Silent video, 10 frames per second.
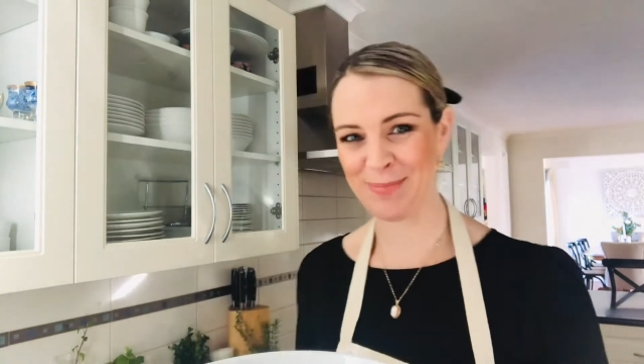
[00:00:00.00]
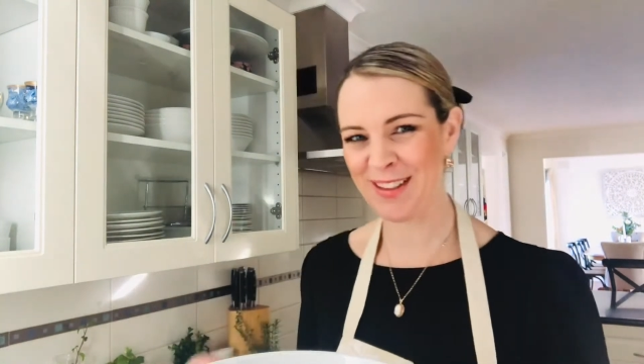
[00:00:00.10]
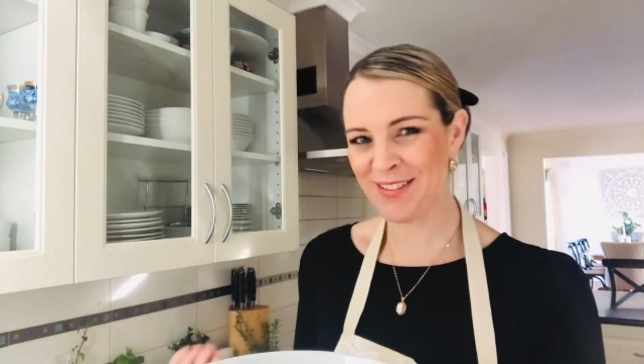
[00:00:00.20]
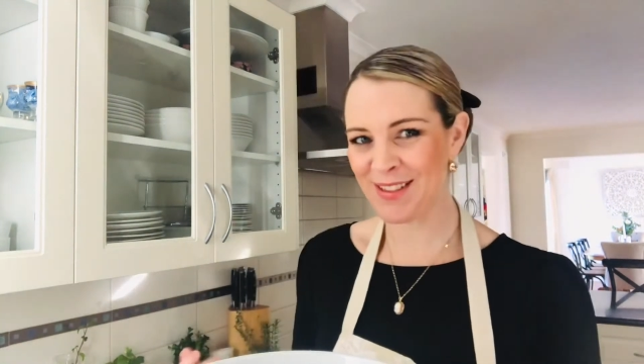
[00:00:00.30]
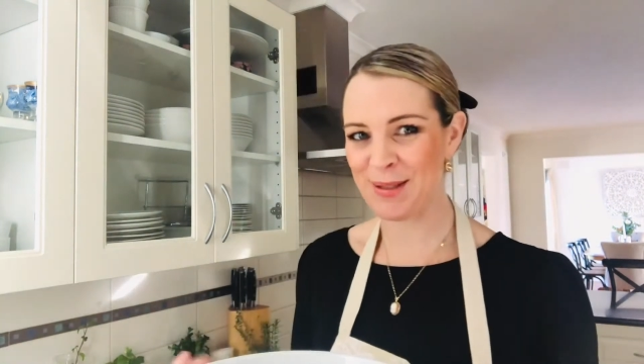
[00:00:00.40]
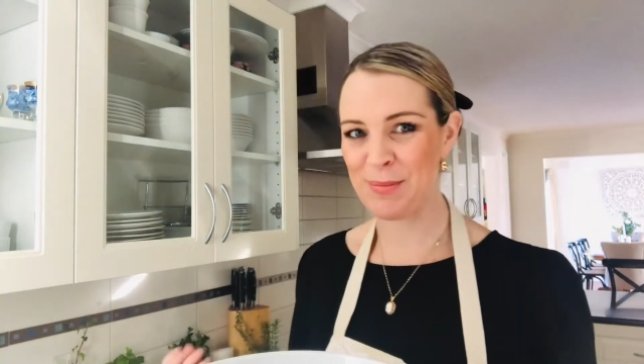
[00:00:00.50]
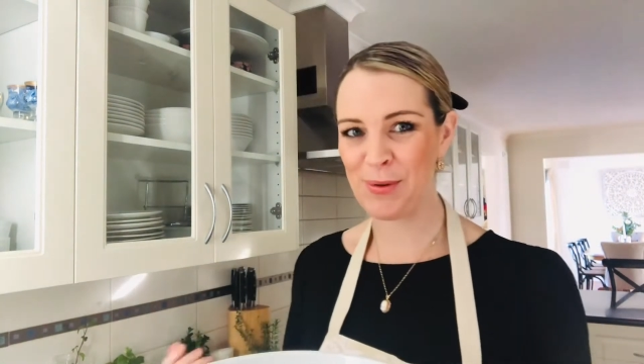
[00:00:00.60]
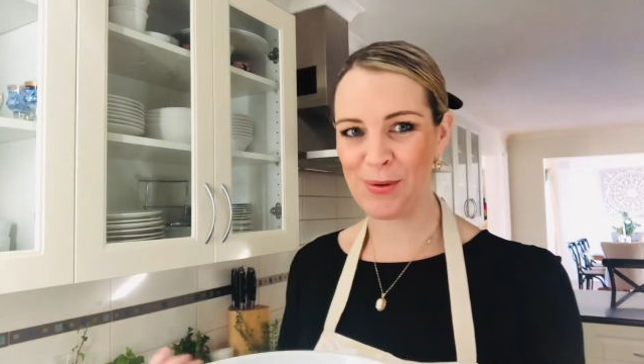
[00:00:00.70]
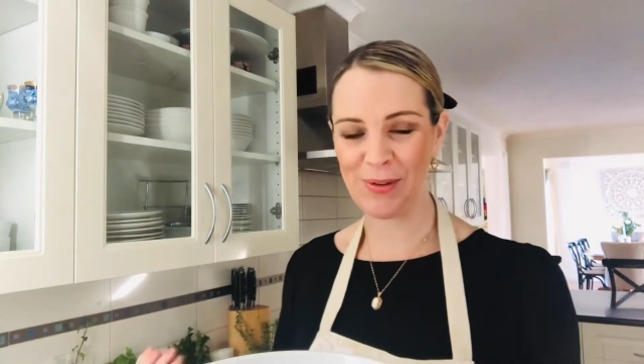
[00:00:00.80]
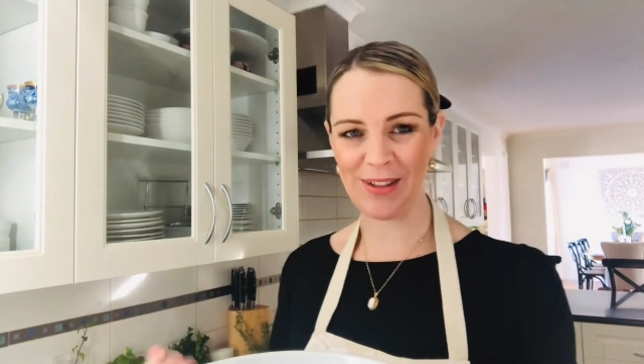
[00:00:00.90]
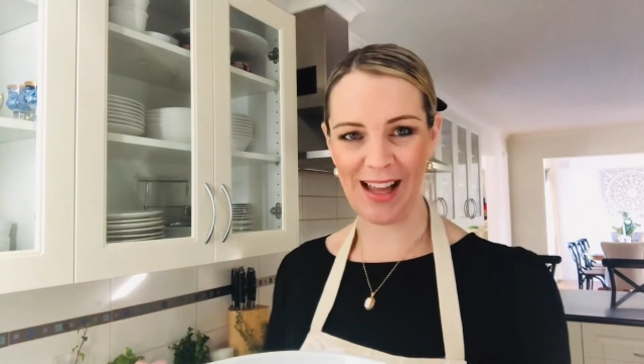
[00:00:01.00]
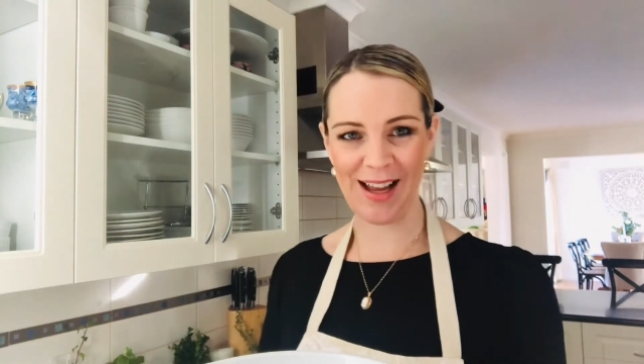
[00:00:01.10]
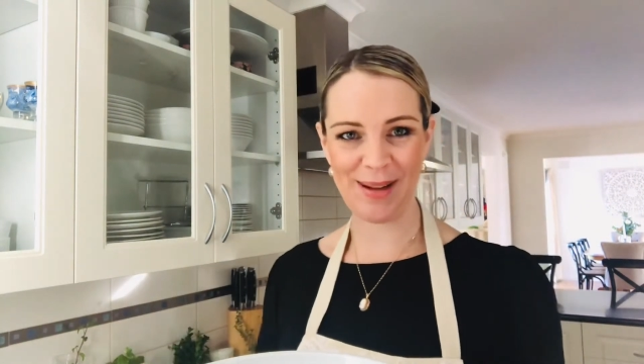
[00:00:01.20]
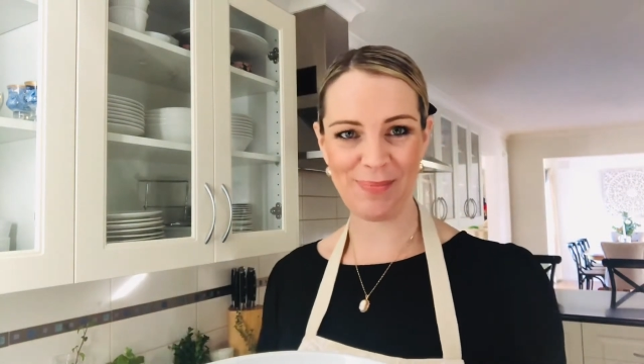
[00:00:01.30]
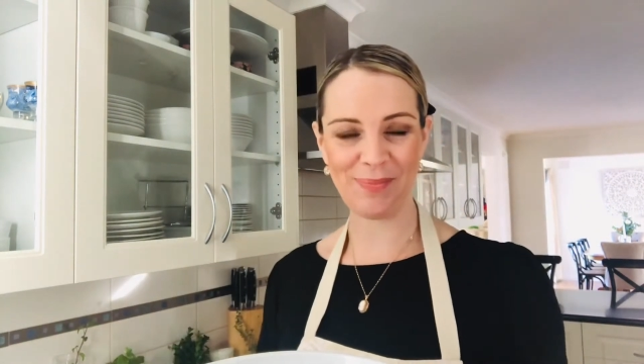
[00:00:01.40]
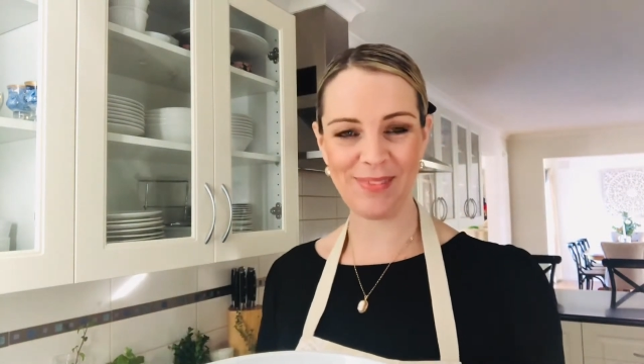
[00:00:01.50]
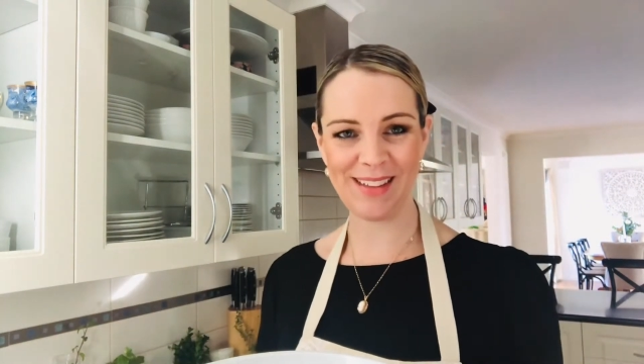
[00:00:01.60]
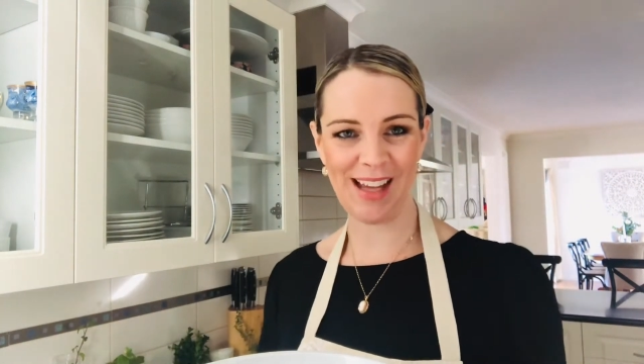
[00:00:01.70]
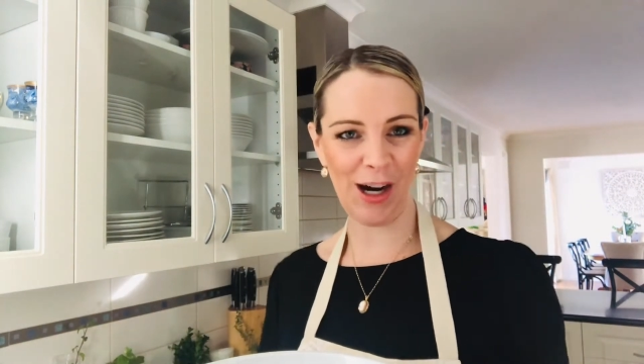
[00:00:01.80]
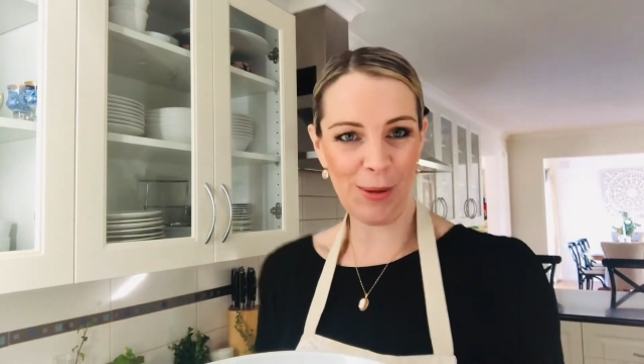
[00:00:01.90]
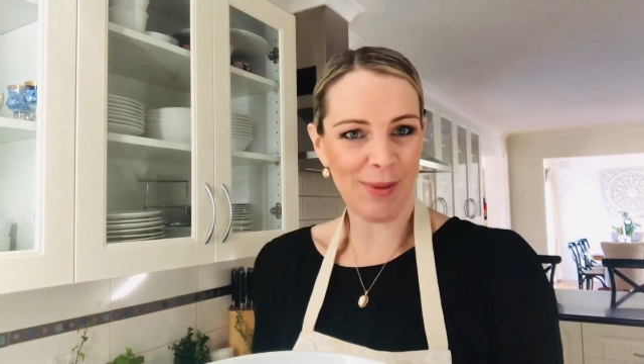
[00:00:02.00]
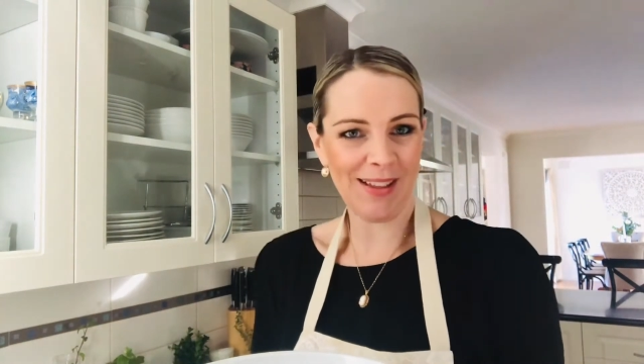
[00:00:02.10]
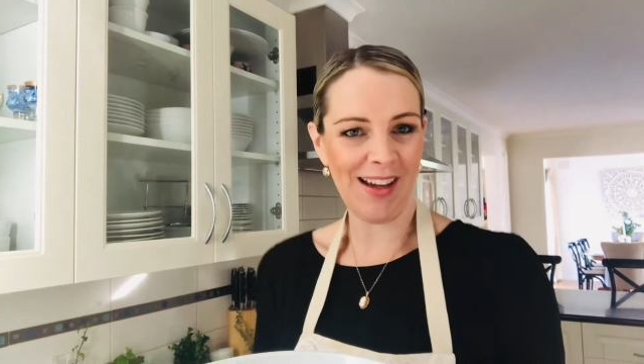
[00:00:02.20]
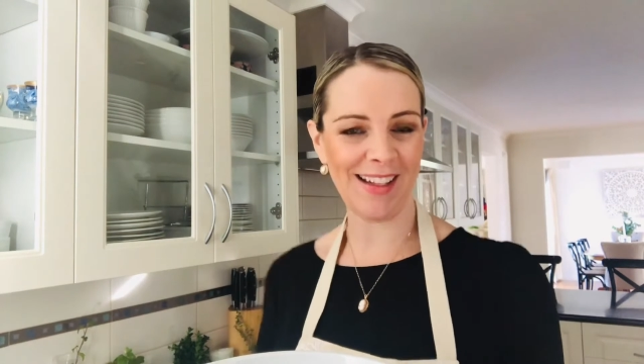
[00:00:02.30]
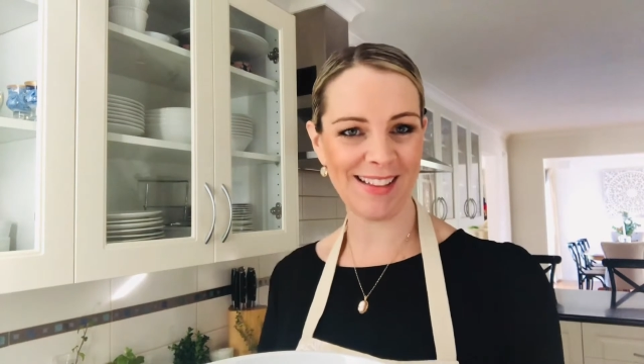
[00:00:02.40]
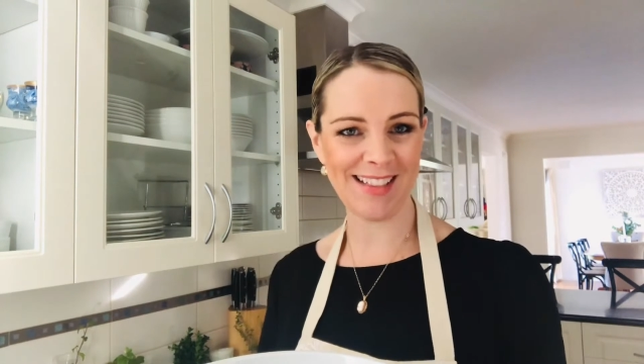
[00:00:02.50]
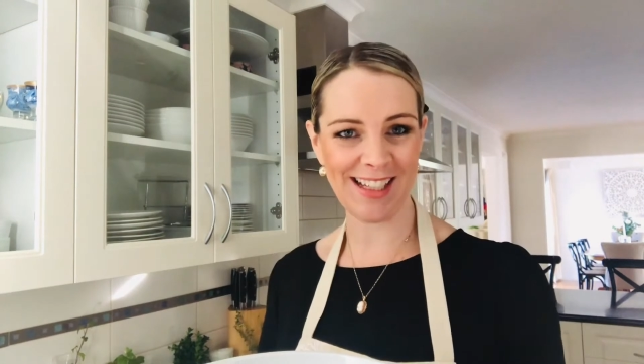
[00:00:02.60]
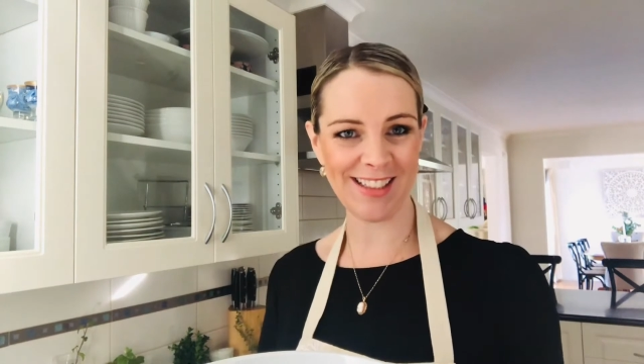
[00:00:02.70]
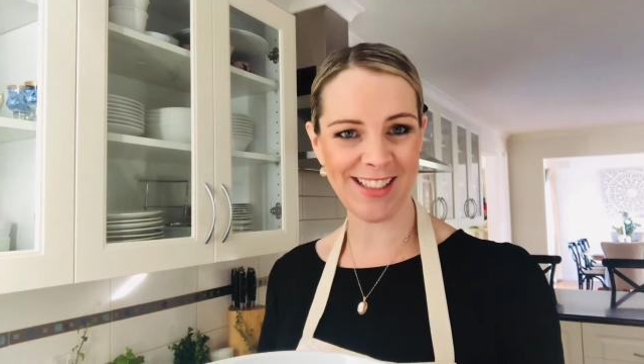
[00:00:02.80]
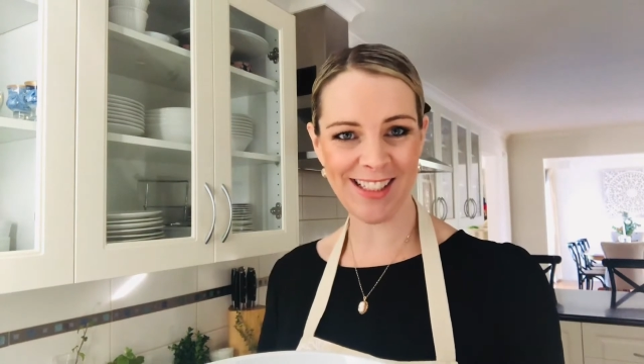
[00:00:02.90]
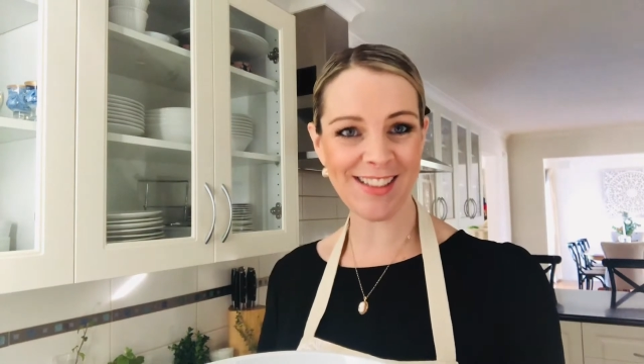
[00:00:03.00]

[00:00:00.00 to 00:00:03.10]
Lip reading: gives it a more caramel-like texture.